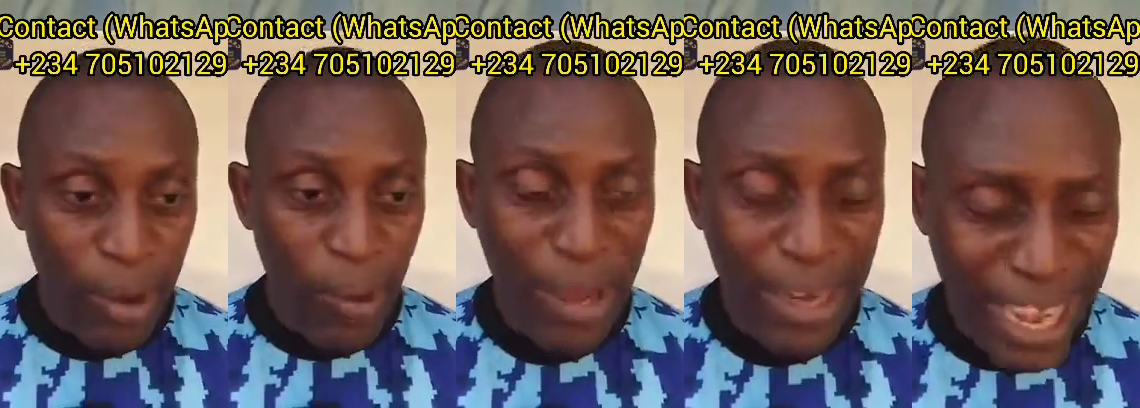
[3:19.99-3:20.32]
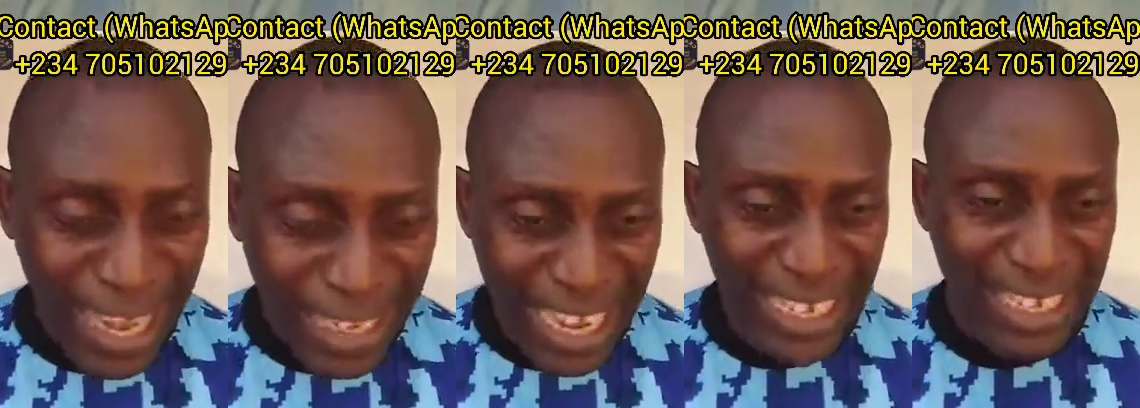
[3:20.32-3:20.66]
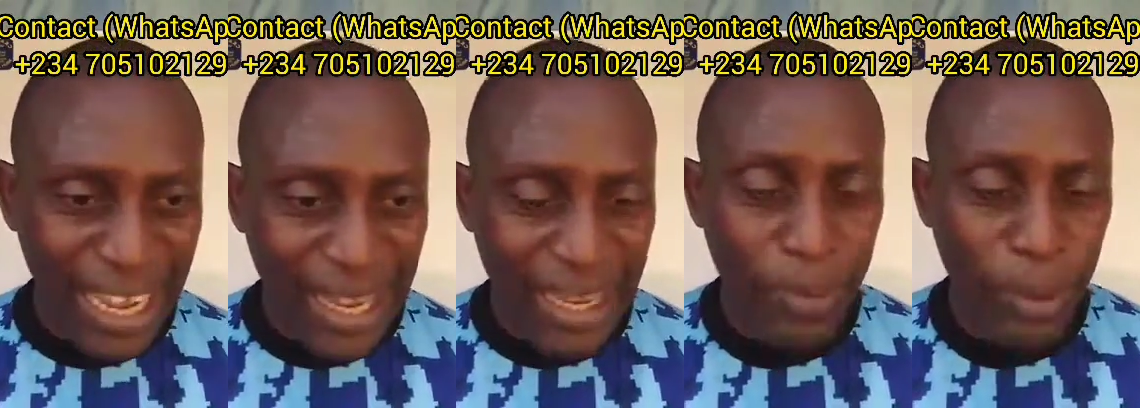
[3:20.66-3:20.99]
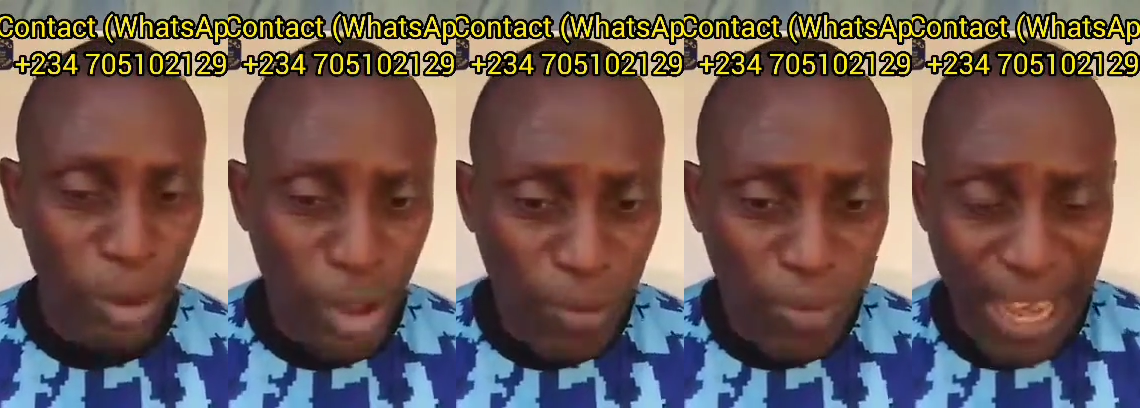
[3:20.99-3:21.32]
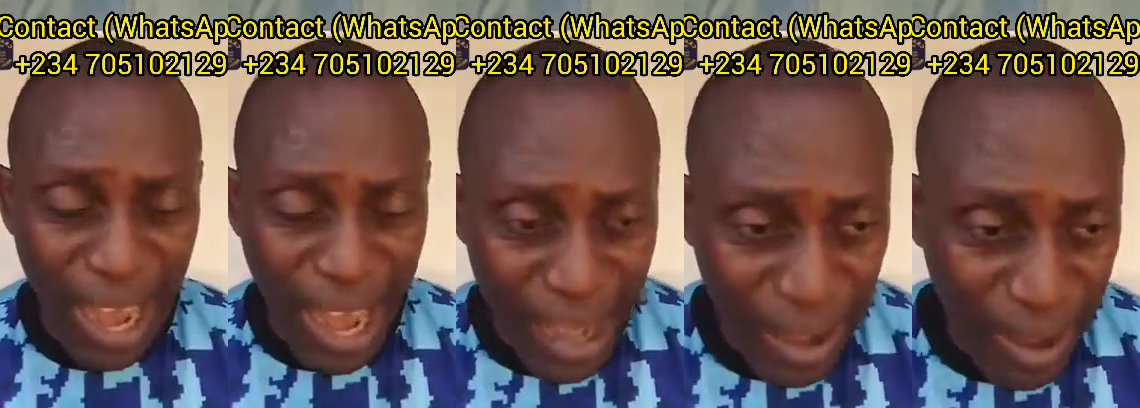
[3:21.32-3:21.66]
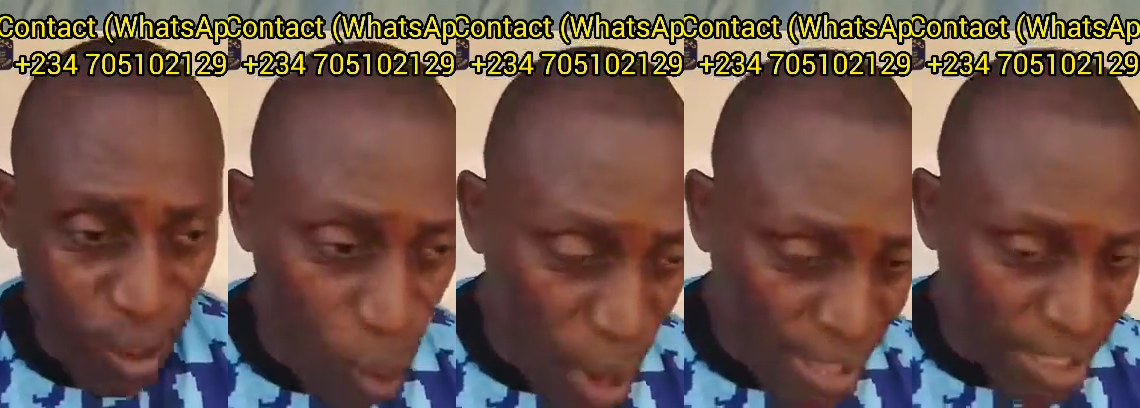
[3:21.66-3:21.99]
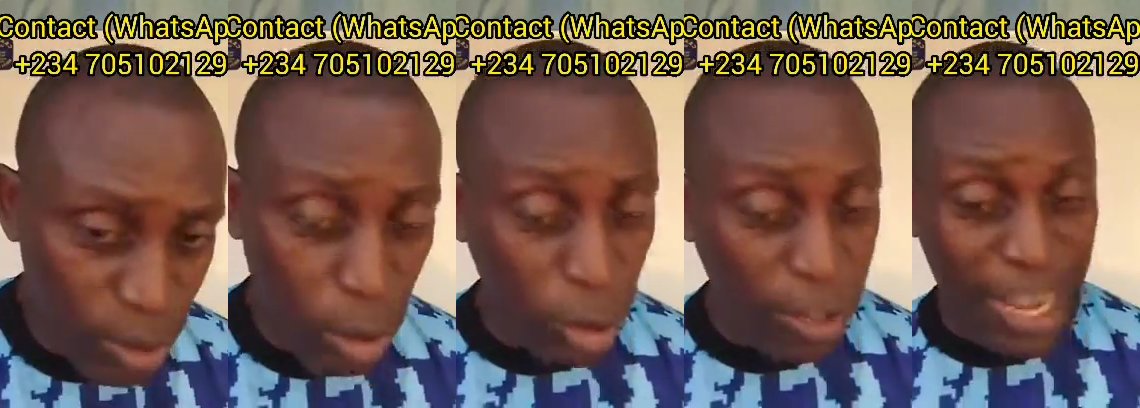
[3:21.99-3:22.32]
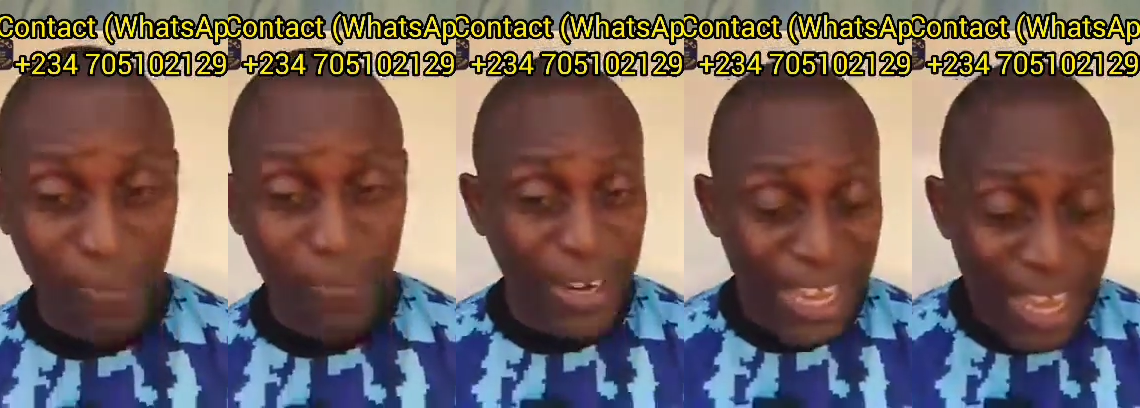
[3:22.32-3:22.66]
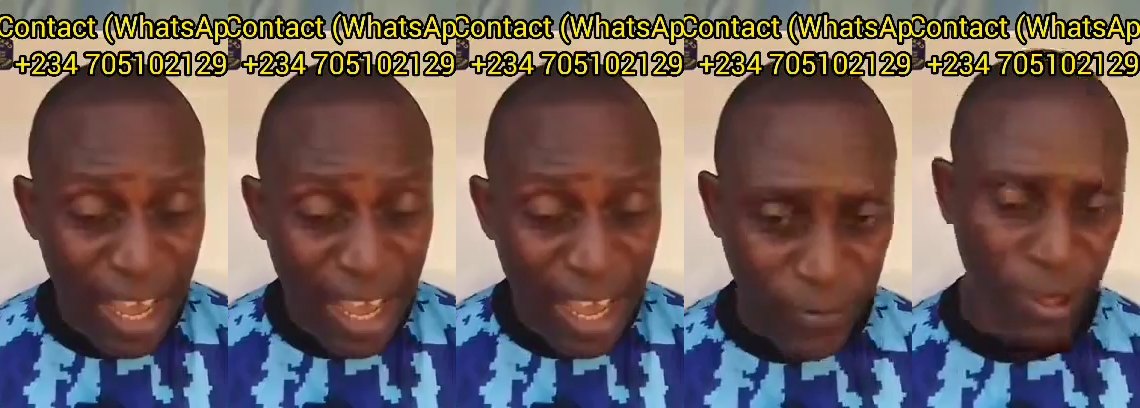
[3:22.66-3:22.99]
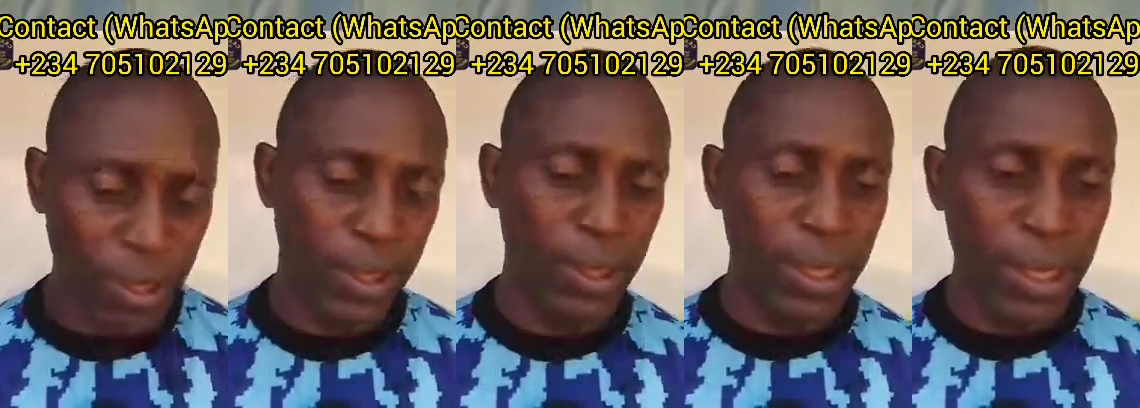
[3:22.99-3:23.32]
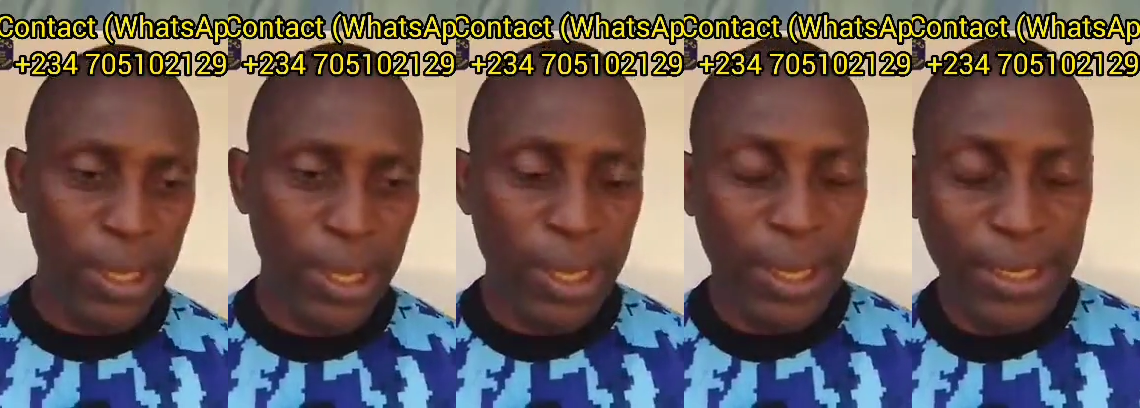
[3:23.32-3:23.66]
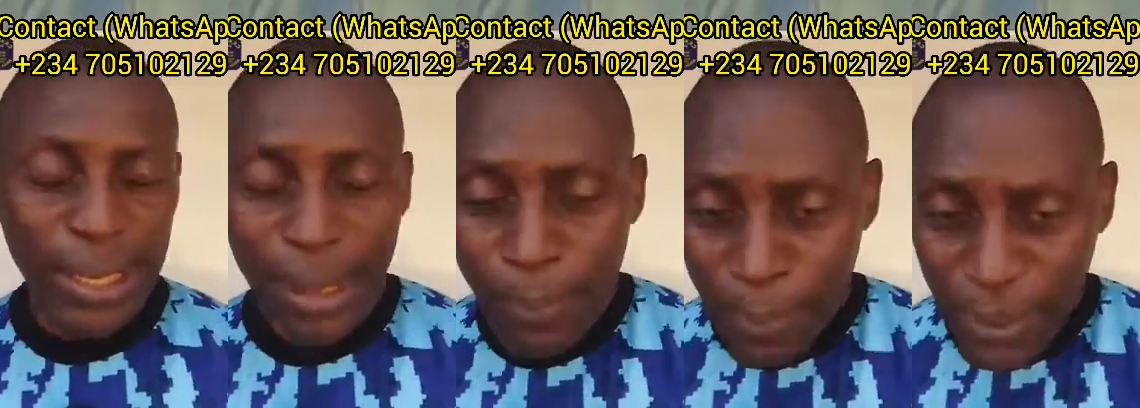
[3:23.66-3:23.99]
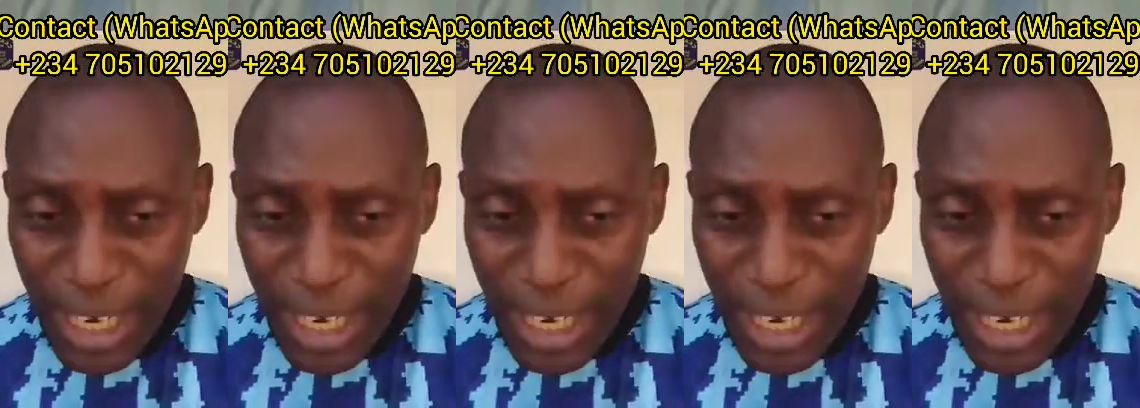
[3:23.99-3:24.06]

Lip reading: When they enter there, because of their weight, they are very heavy. They